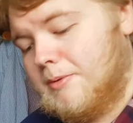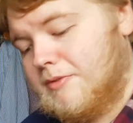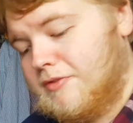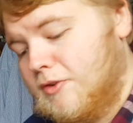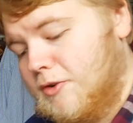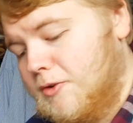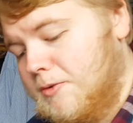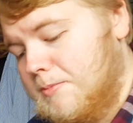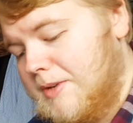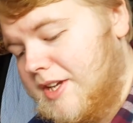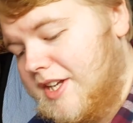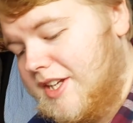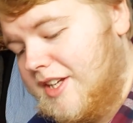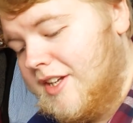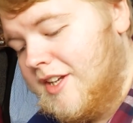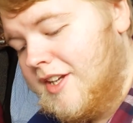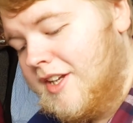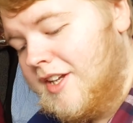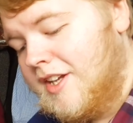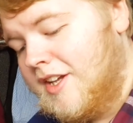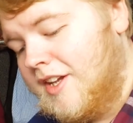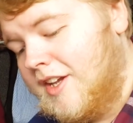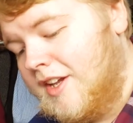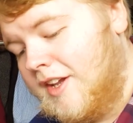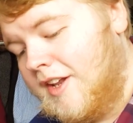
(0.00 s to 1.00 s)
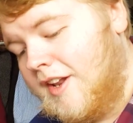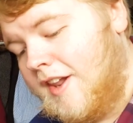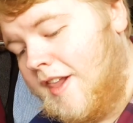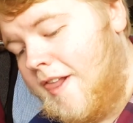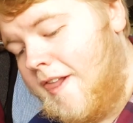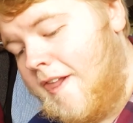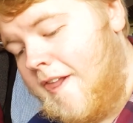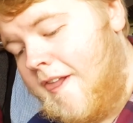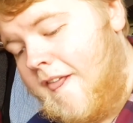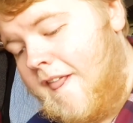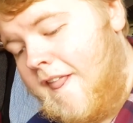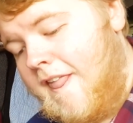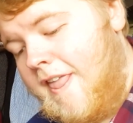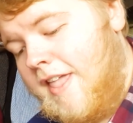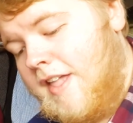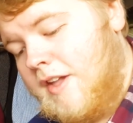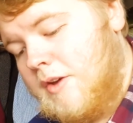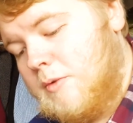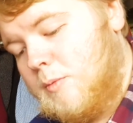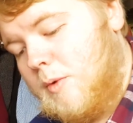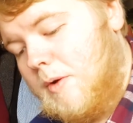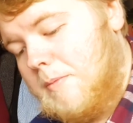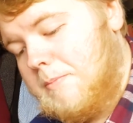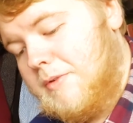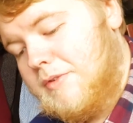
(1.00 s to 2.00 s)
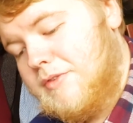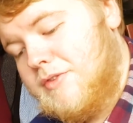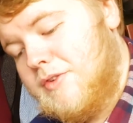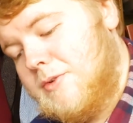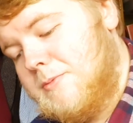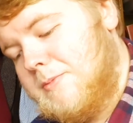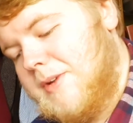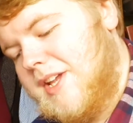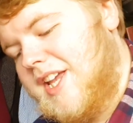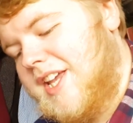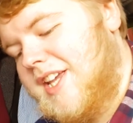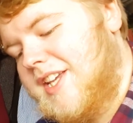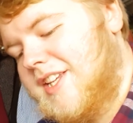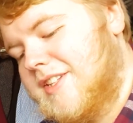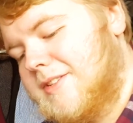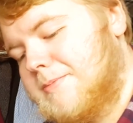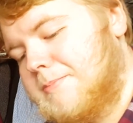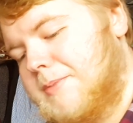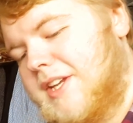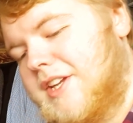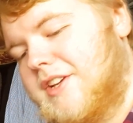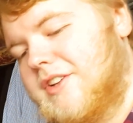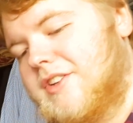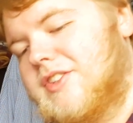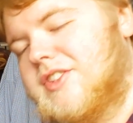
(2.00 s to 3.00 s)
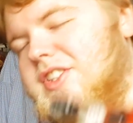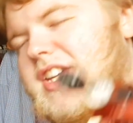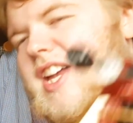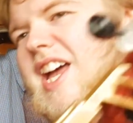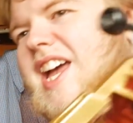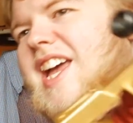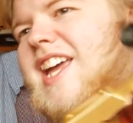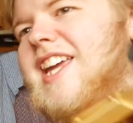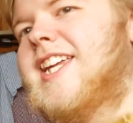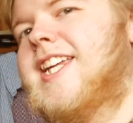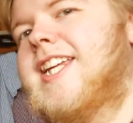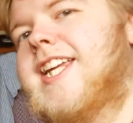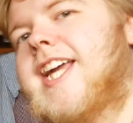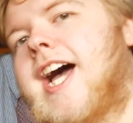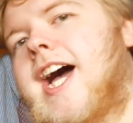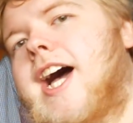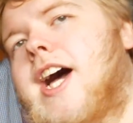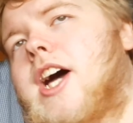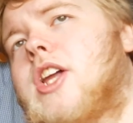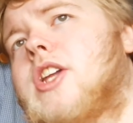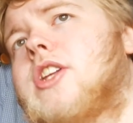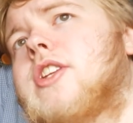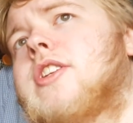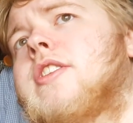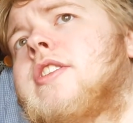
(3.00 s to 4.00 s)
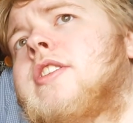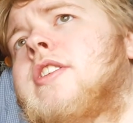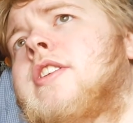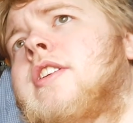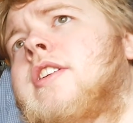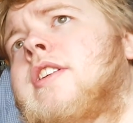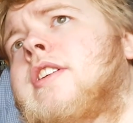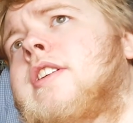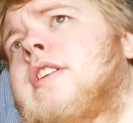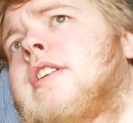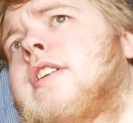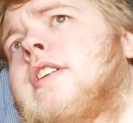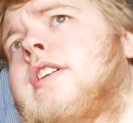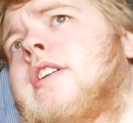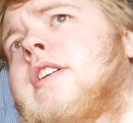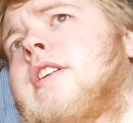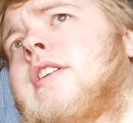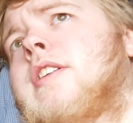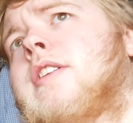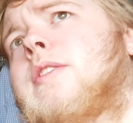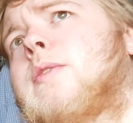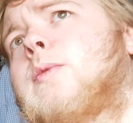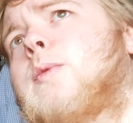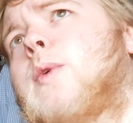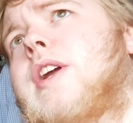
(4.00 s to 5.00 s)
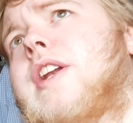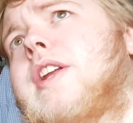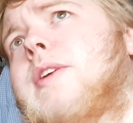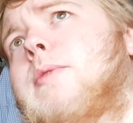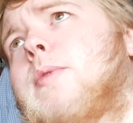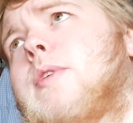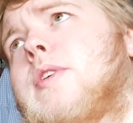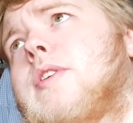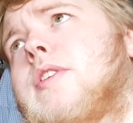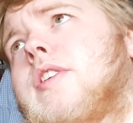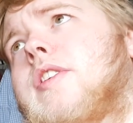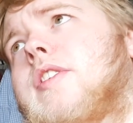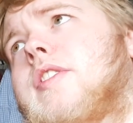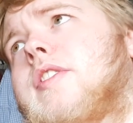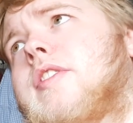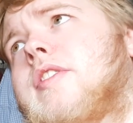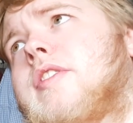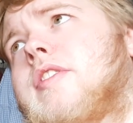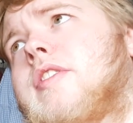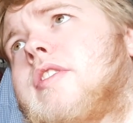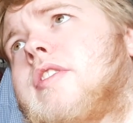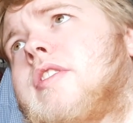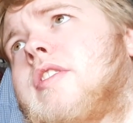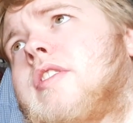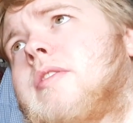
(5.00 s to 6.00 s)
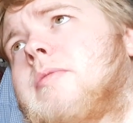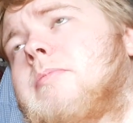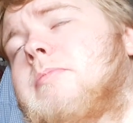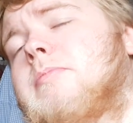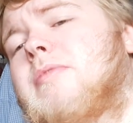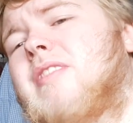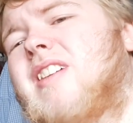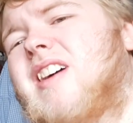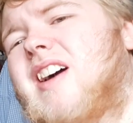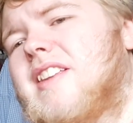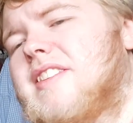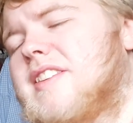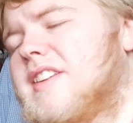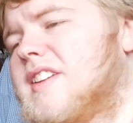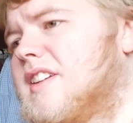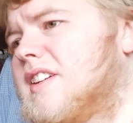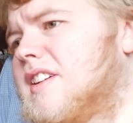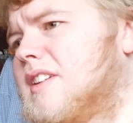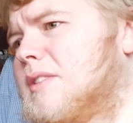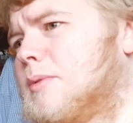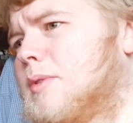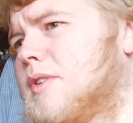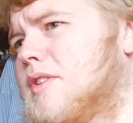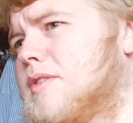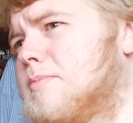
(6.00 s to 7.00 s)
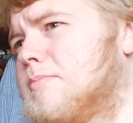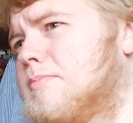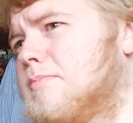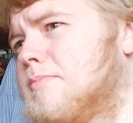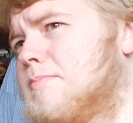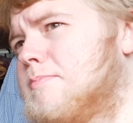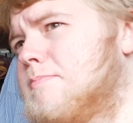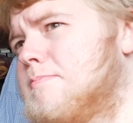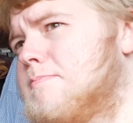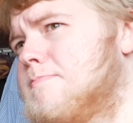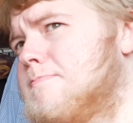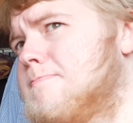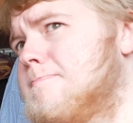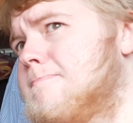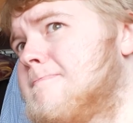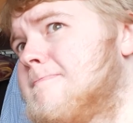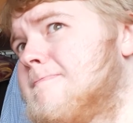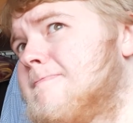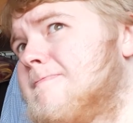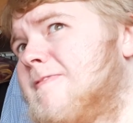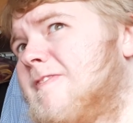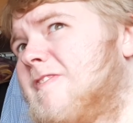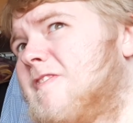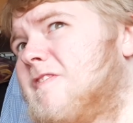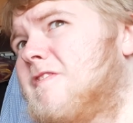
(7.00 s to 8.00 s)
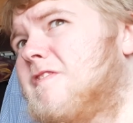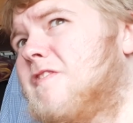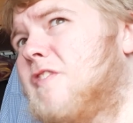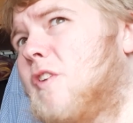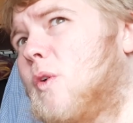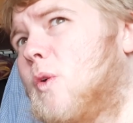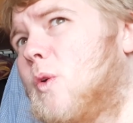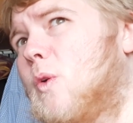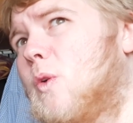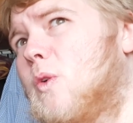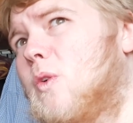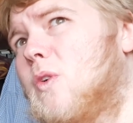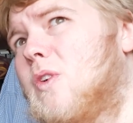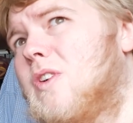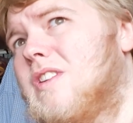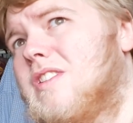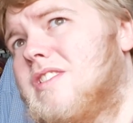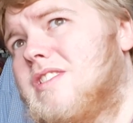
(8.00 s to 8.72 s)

before me, is because he had, when he was, I think he was 4,